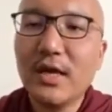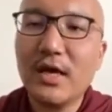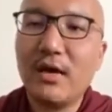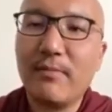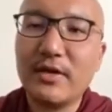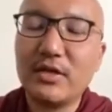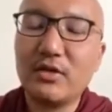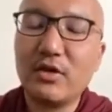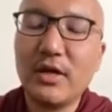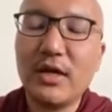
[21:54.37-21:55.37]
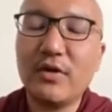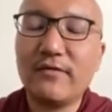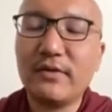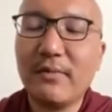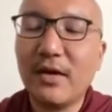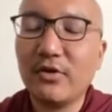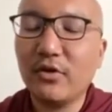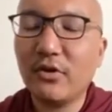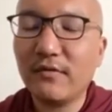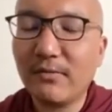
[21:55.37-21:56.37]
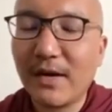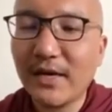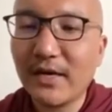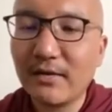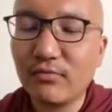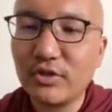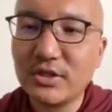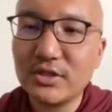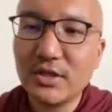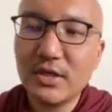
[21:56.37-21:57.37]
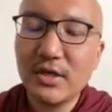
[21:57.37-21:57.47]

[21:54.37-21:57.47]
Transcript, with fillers: Uh, but in any of the none of the Mahayana Buddhist,